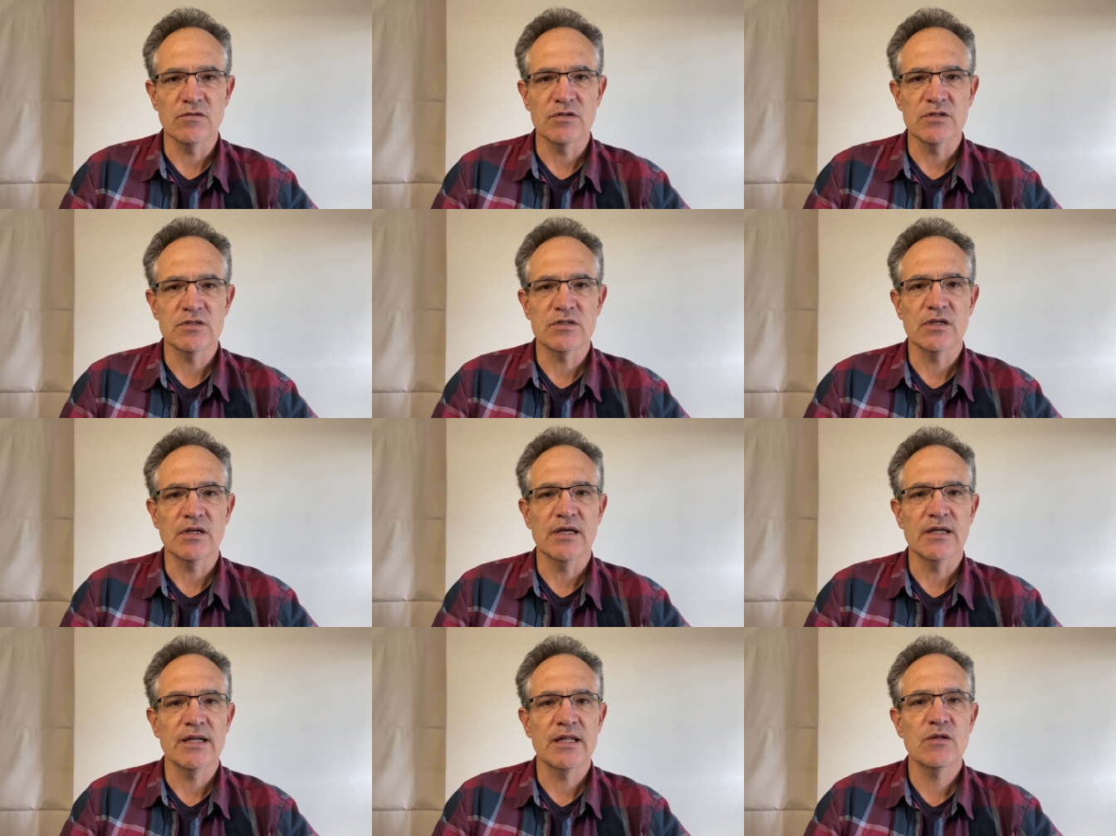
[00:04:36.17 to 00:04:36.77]
So
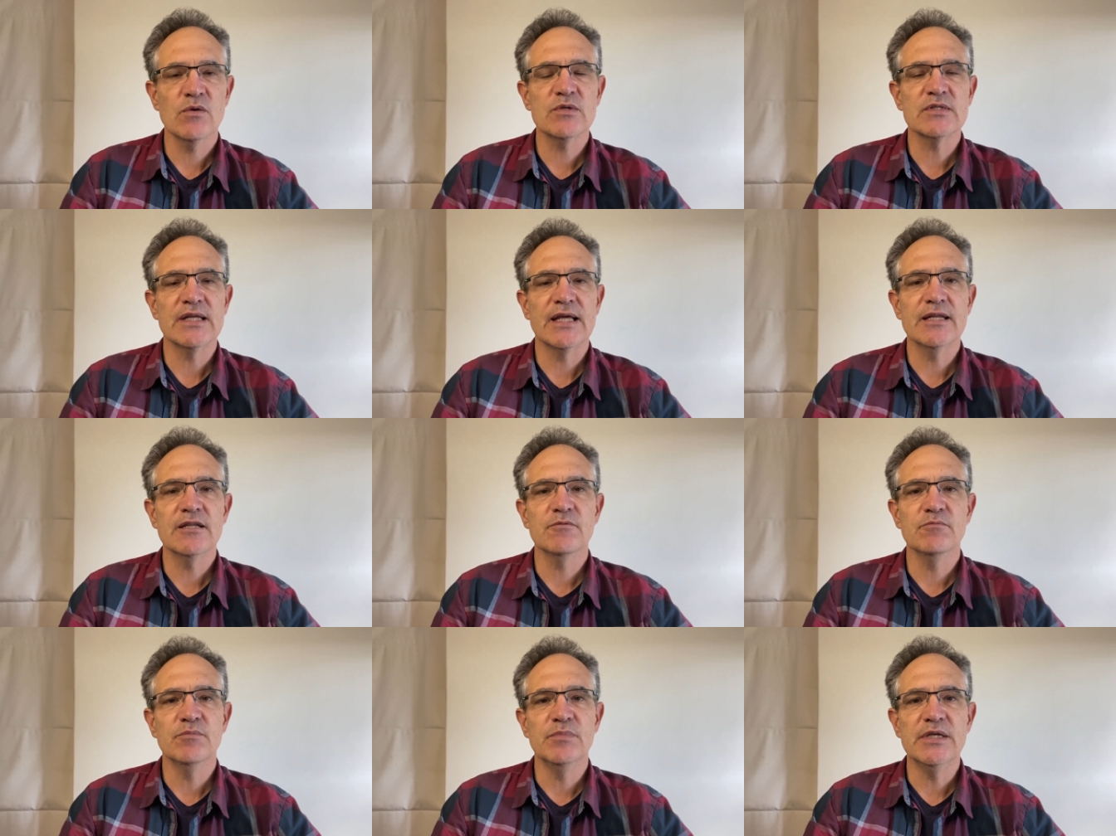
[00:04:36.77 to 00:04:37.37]
in other words, let
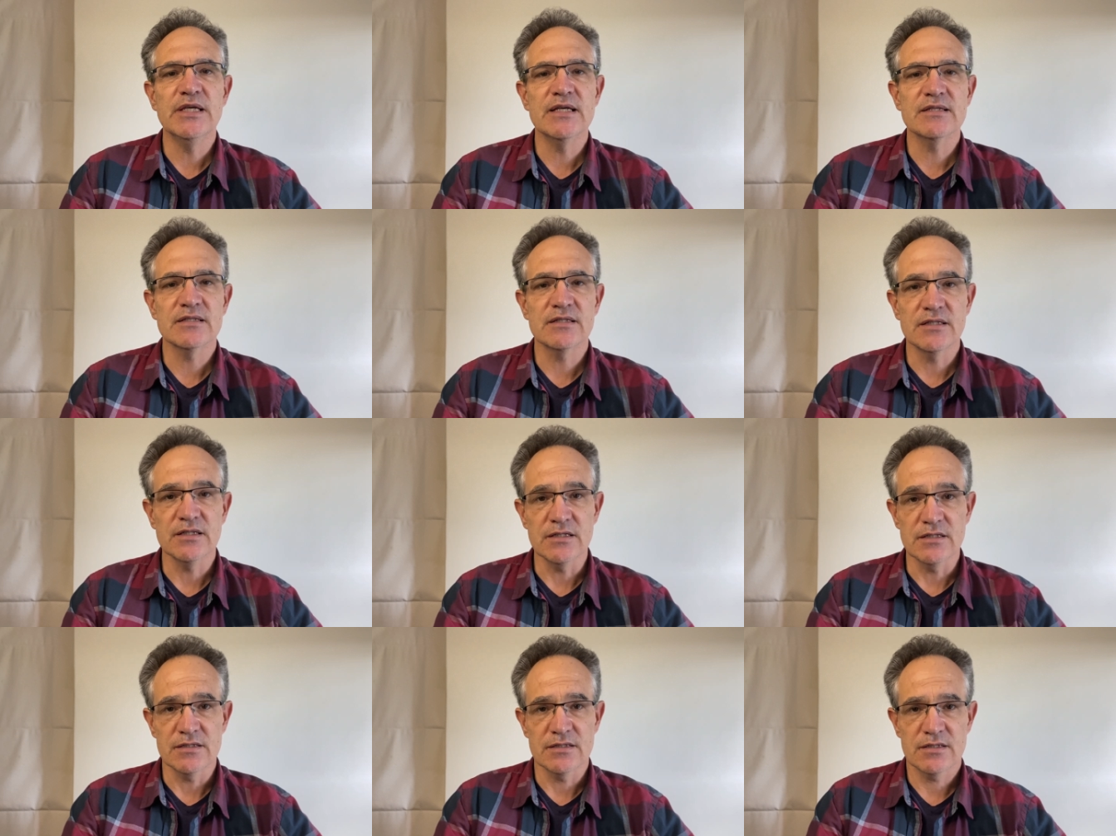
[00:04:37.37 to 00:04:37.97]
it be as it
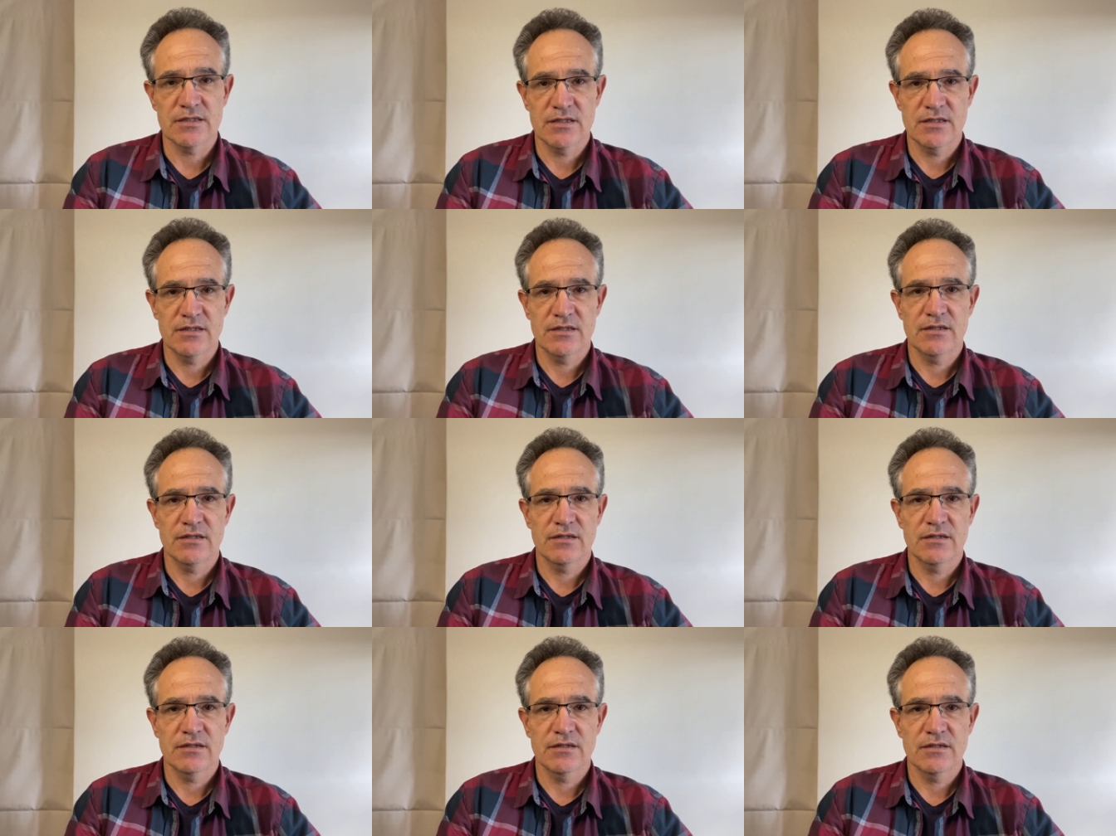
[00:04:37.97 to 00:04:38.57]
is.
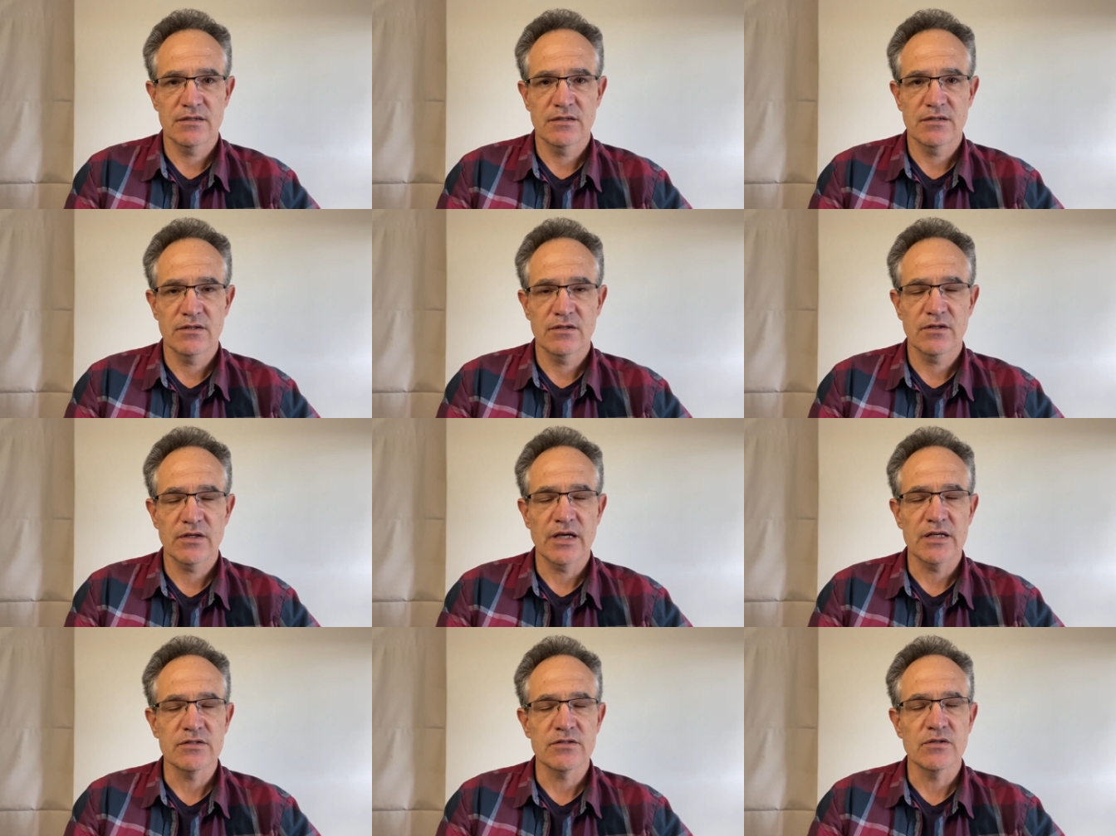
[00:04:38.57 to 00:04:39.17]

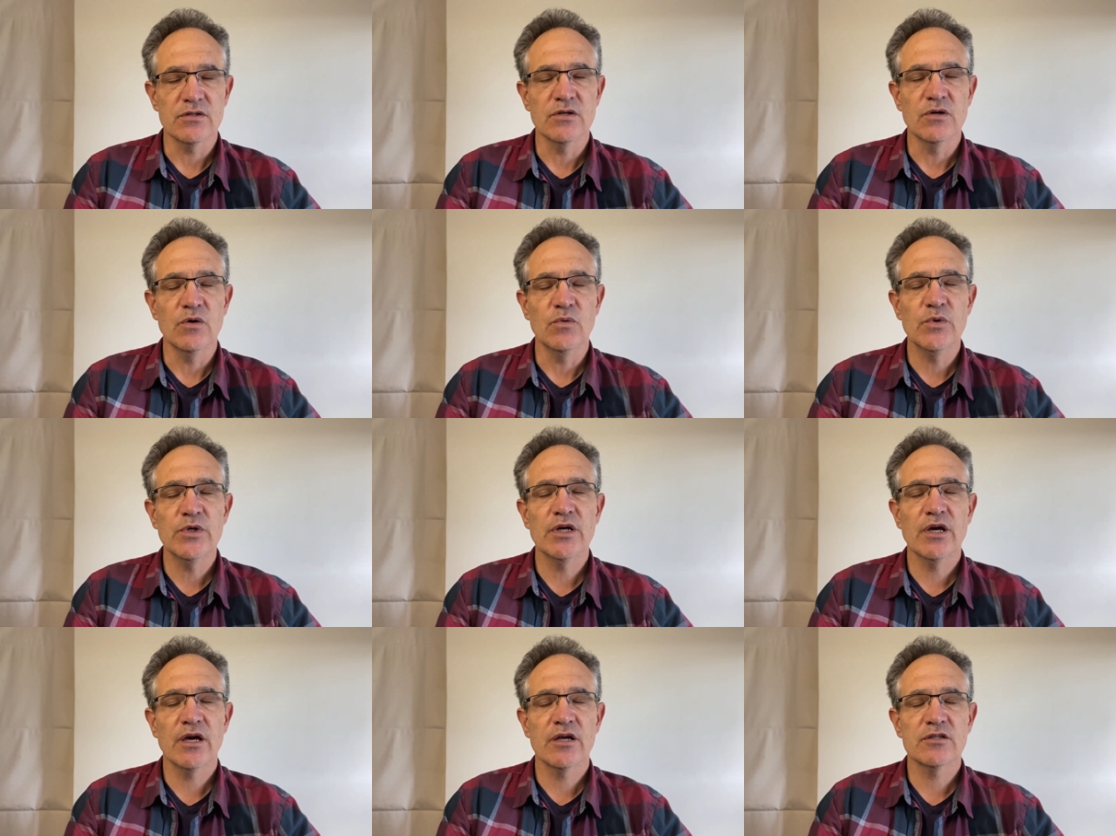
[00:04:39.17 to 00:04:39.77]
Okay, so then I'll be
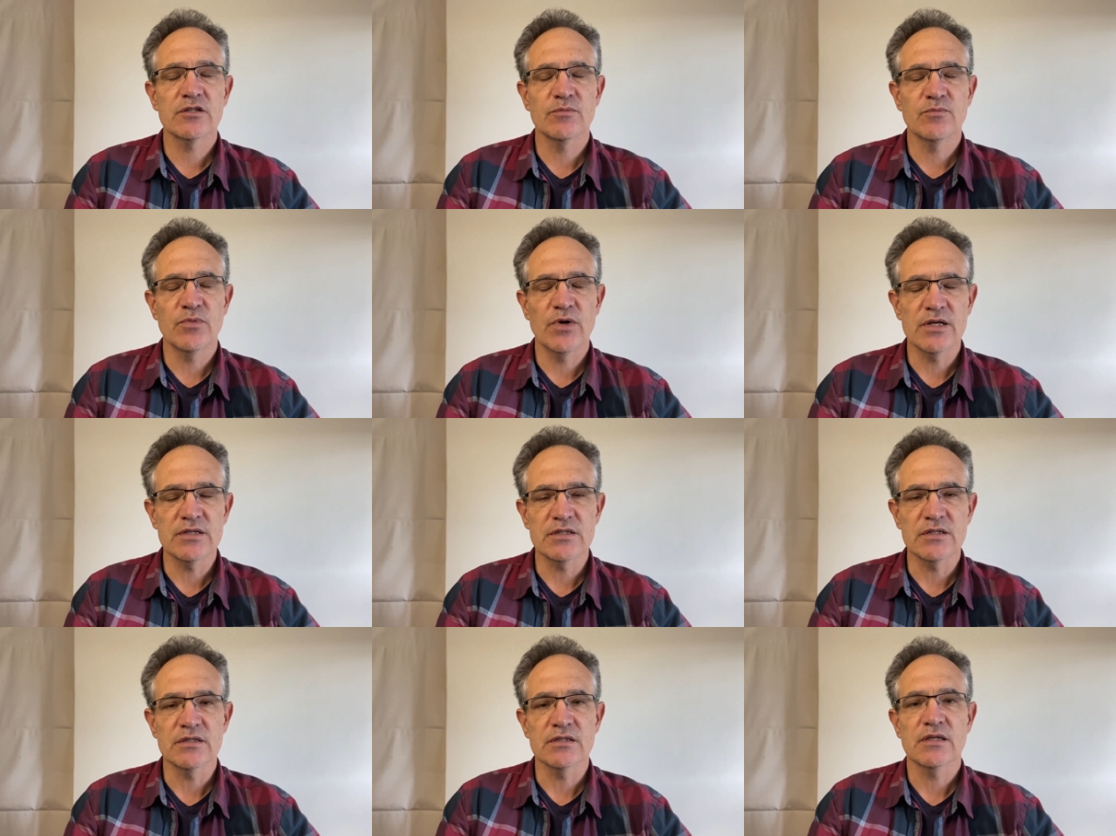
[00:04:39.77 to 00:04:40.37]
going into
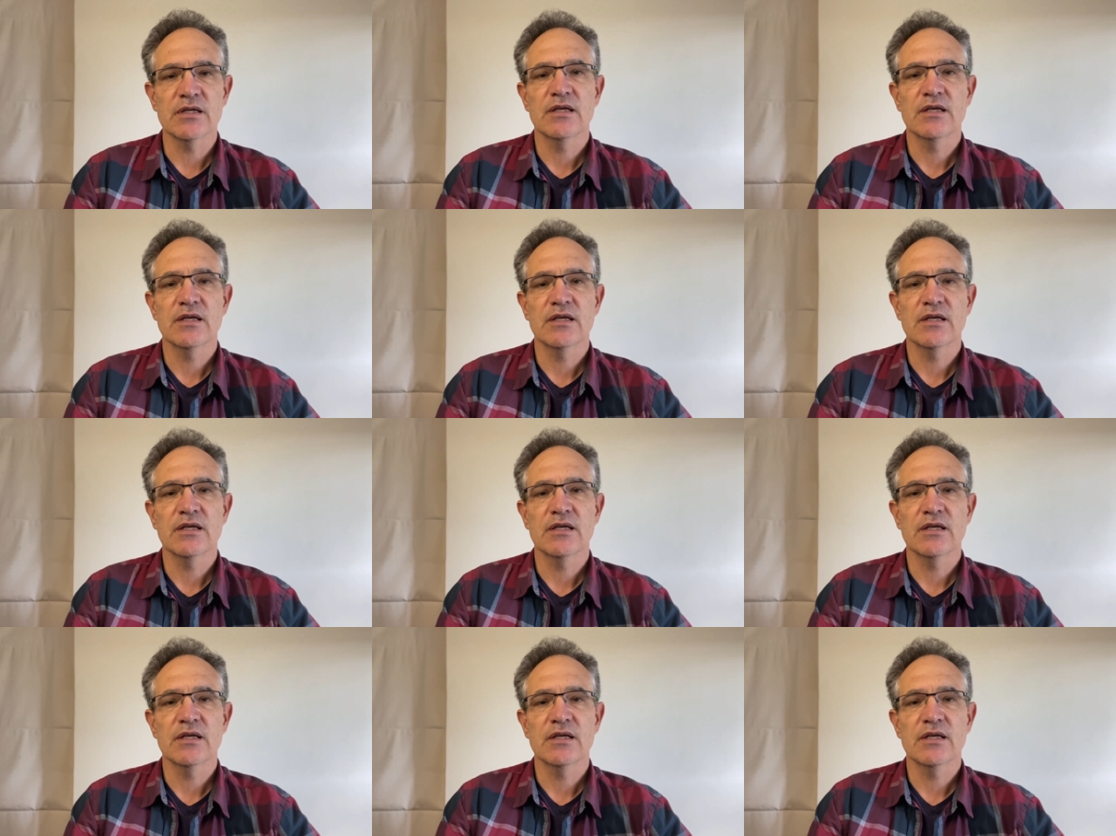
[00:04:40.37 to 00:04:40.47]
present.